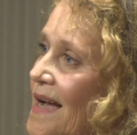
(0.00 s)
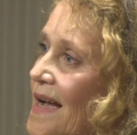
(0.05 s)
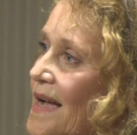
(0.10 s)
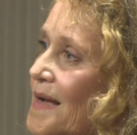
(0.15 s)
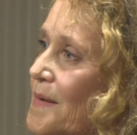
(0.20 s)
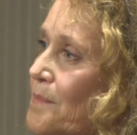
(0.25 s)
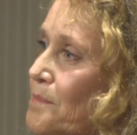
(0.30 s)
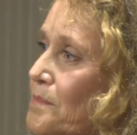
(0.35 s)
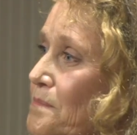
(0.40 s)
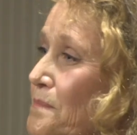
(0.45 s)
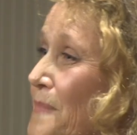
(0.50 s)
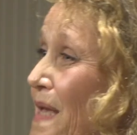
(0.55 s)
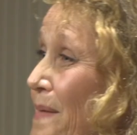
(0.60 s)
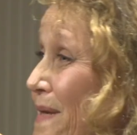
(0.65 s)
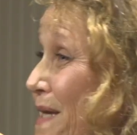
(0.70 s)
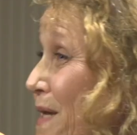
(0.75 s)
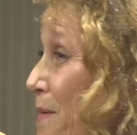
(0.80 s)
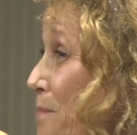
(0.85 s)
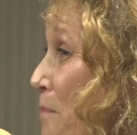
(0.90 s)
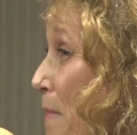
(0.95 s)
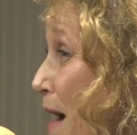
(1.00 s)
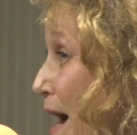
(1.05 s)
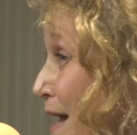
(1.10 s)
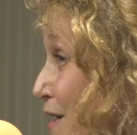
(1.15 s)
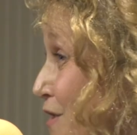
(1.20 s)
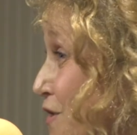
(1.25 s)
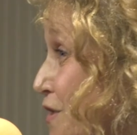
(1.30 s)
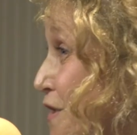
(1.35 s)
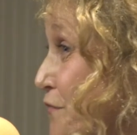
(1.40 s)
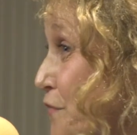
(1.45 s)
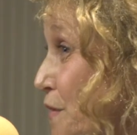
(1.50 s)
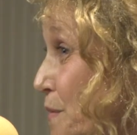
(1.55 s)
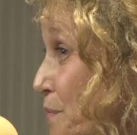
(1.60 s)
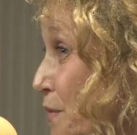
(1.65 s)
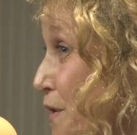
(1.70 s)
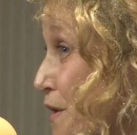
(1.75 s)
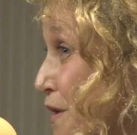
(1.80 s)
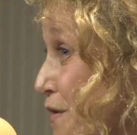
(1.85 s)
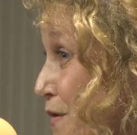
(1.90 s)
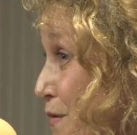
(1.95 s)
um, maybe admonished if we
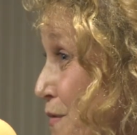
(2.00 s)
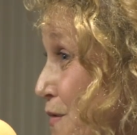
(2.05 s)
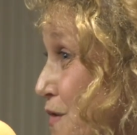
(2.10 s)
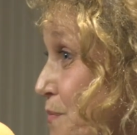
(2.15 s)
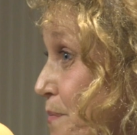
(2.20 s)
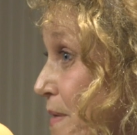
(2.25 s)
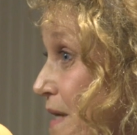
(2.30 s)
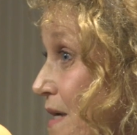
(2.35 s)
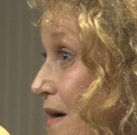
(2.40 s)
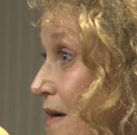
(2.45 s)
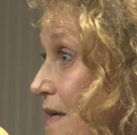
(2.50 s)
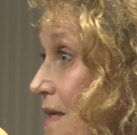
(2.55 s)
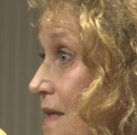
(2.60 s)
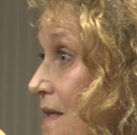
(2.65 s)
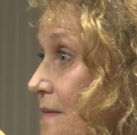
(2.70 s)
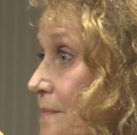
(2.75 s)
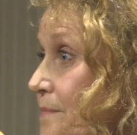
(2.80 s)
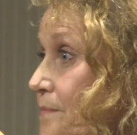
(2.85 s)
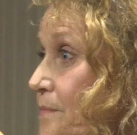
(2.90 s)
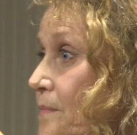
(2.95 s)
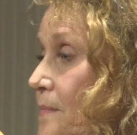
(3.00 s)
put our own spin on it.